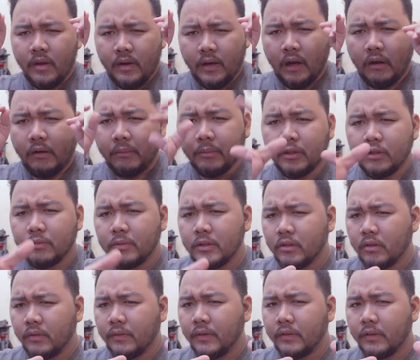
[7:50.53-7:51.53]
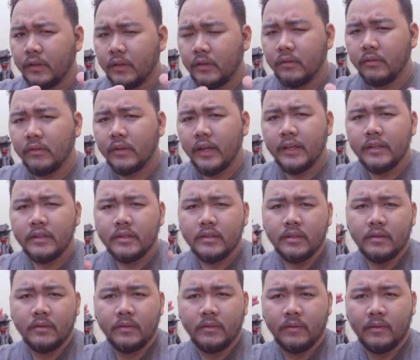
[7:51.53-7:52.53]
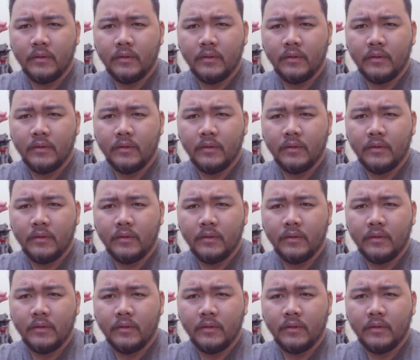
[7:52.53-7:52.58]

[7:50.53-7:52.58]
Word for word: Now I'm gonna switch over to the new lens,